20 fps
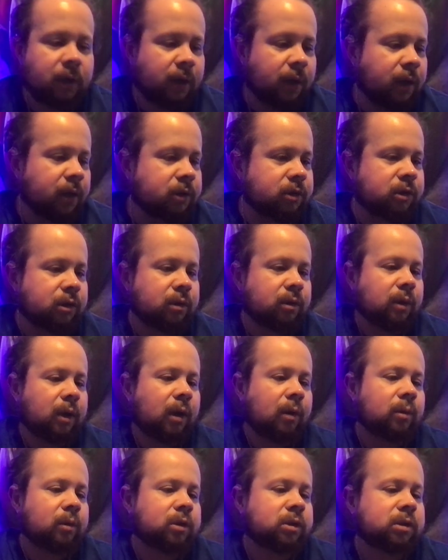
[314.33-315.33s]
And so
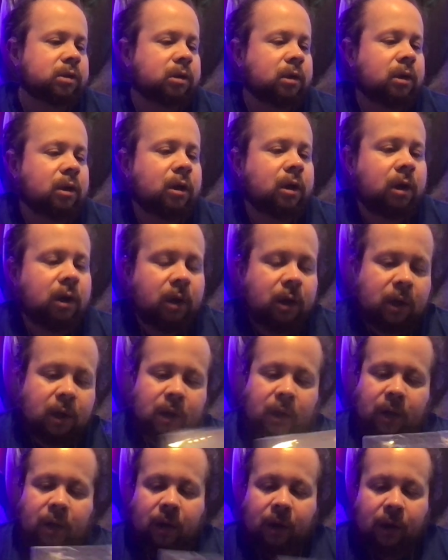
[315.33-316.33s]
I was
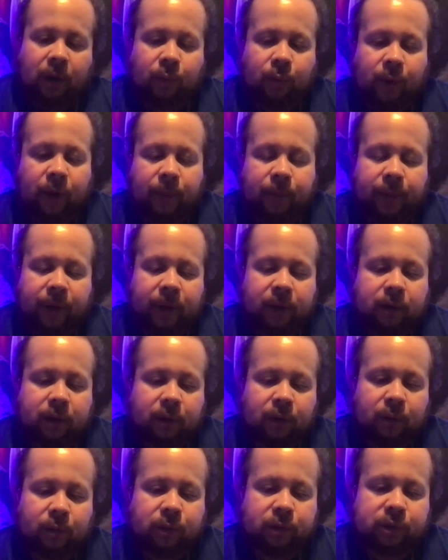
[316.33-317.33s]
a while back
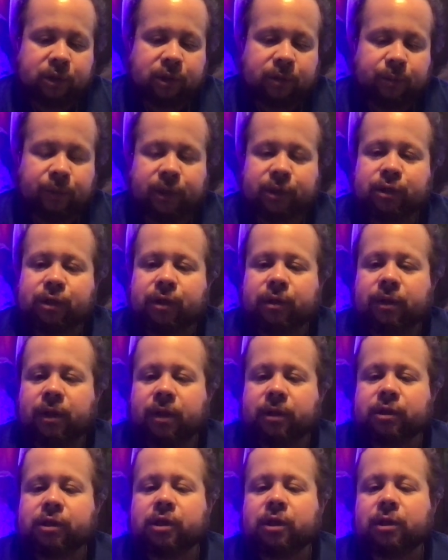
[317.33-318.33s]
ago when she mentioned
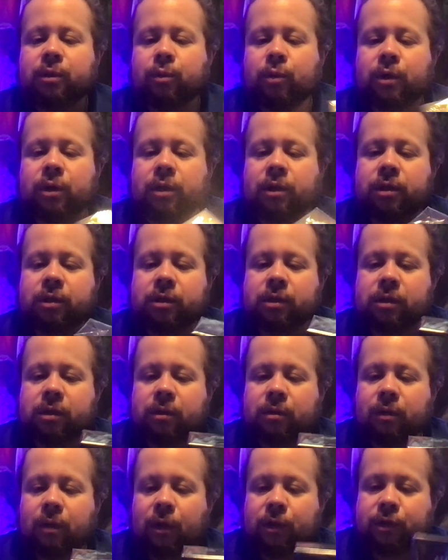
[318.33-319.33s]
that she was
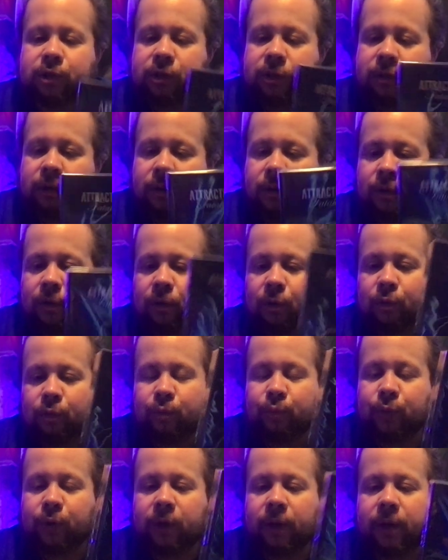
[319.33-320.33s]
launching her own
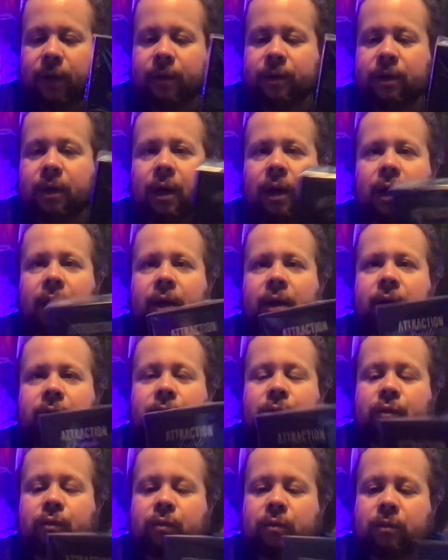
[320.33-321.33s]
brand, I
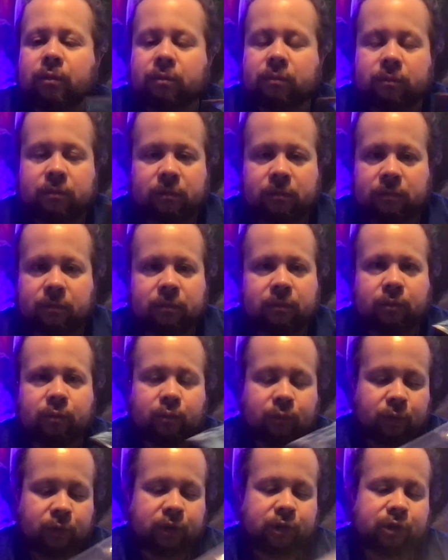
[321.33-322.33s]

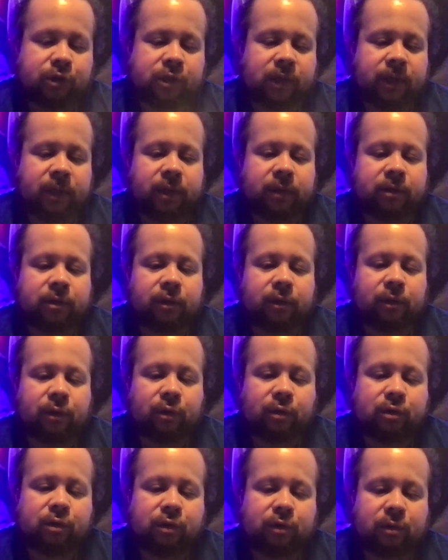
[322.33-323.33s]
was sticking to
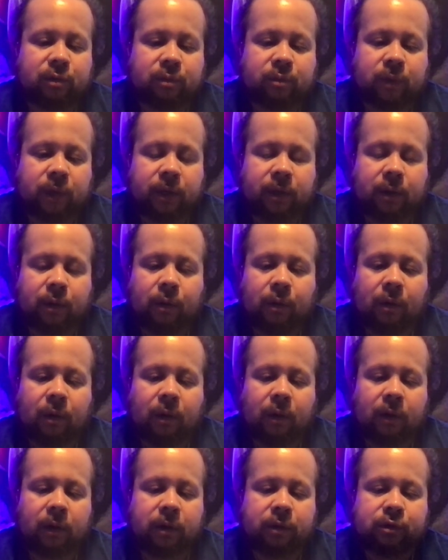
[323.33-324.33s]
YouTube like a
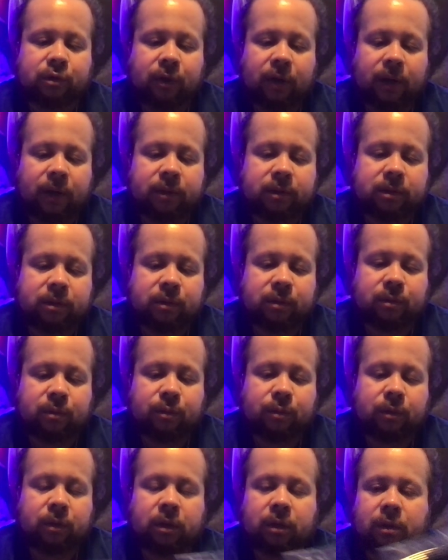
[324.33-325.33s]
hawk, trying
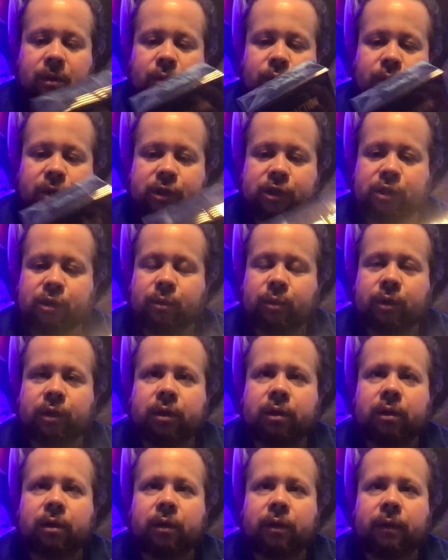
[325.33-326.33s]
to when she would